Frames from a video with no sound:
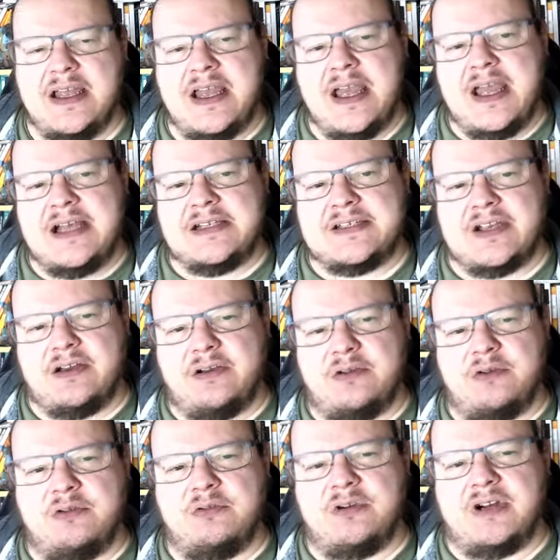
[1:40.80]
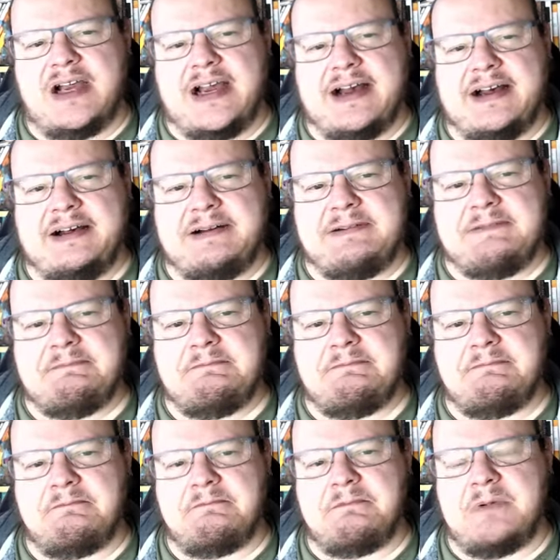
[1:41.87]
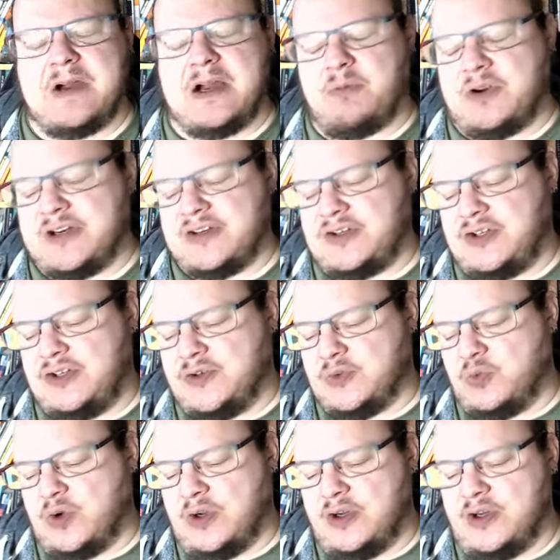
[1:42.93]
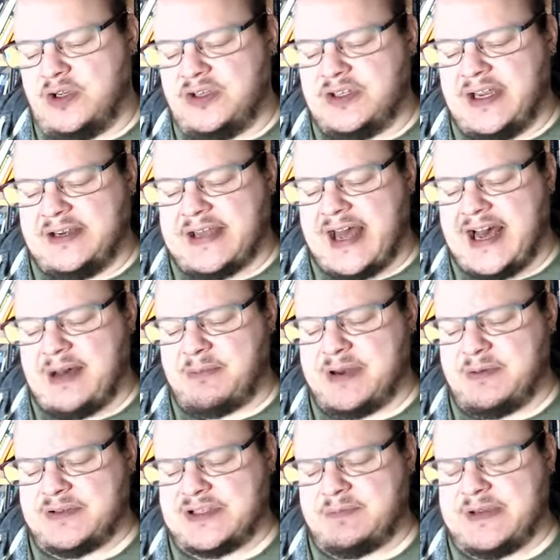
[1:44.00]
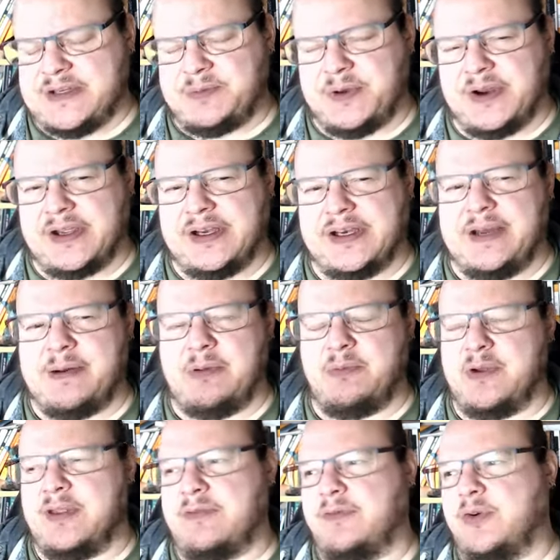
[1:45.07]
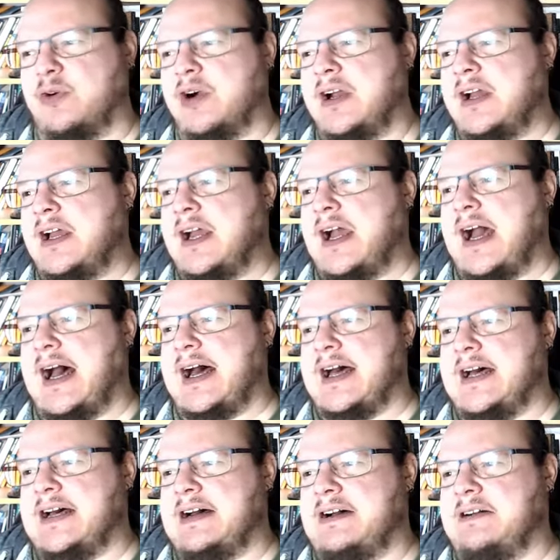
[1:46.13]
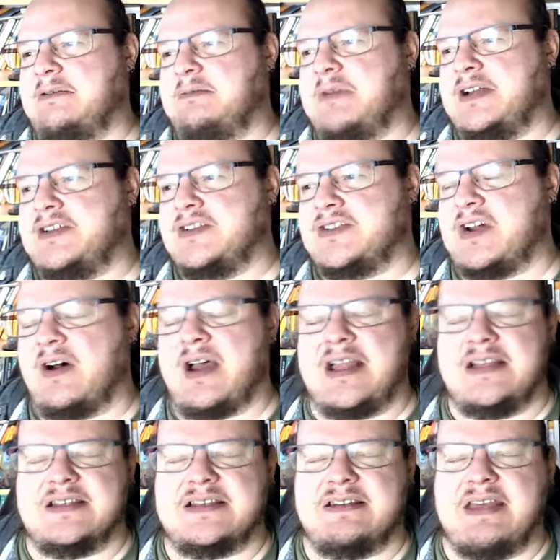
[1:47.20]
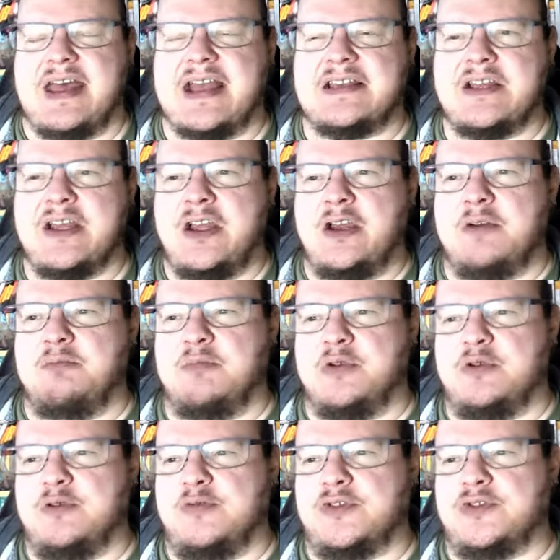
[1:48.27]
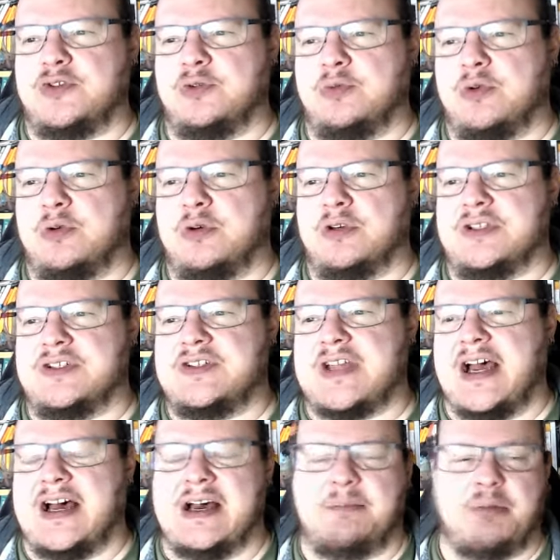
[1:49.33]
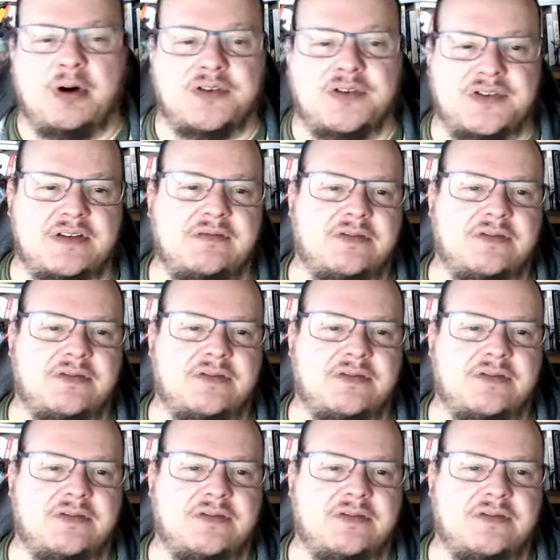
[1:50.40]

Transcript: So I wanted to use a word, and harmony was the best one I could come up with for designs that moved towards positive